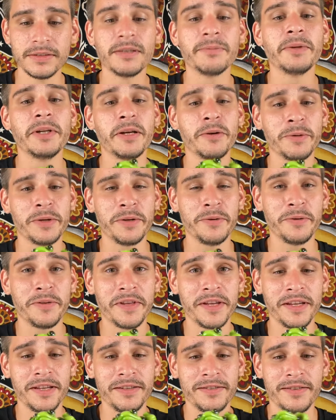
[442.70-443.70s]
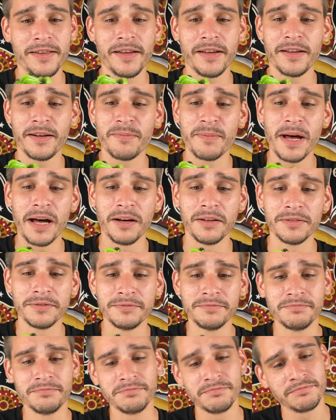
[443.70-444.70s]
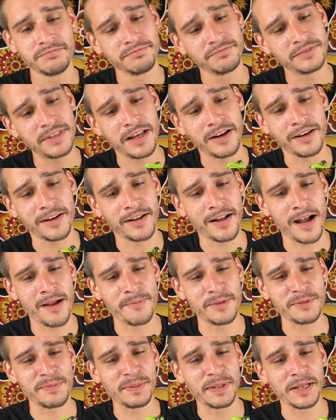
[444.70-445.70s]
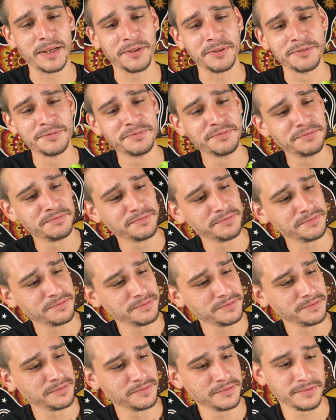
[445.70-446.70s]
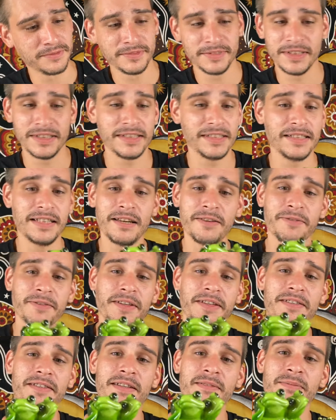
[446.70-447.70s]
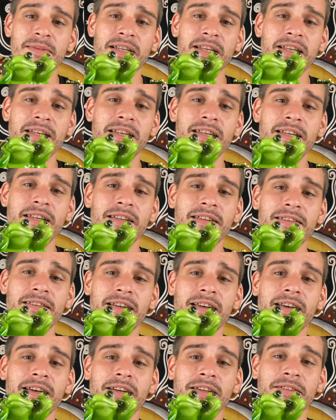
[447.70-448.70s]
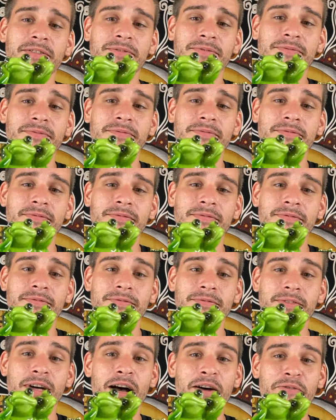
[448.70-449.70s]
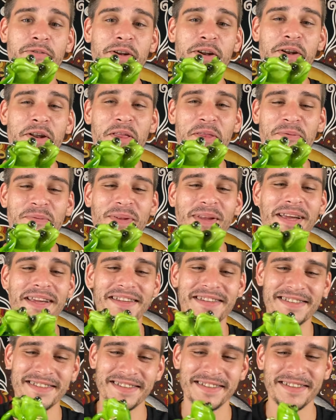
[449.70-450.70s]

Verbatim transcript: Let me know what you think he's thinking about down in the comments below. Because he definitely seems like he is uh, off in another place.